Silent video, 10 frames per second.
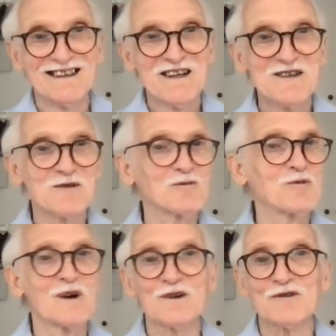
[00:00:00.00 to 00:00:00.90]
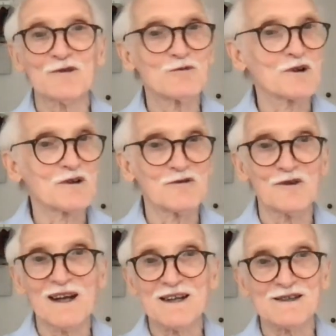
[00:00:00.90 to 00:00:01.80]
It's a wonderful,
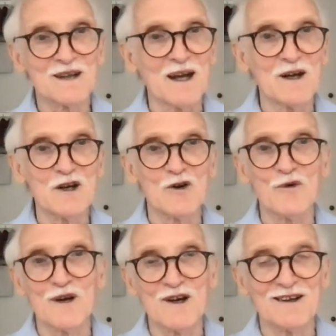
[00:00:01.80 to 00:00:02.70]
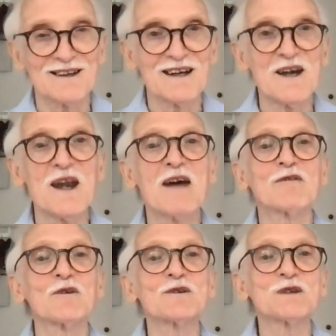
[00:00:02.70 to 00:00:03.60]
wonderful, exciting career.
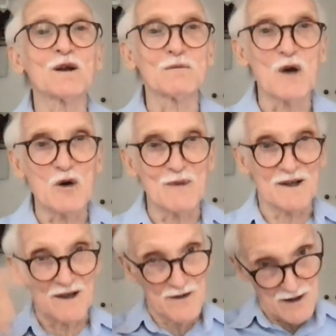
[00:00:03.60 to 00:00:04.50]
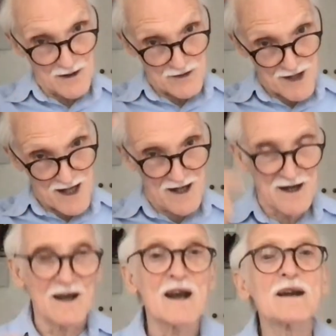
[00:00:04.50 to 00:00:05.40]
Never a dull moment. Look, grey
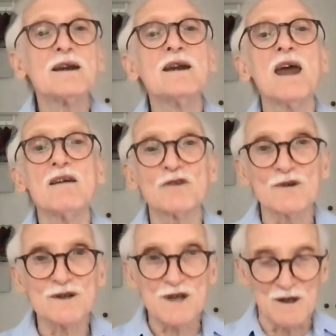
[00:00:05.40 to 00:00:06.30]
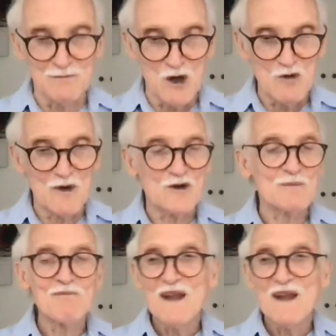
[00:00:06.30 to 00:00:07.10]
hair, never a dull moment.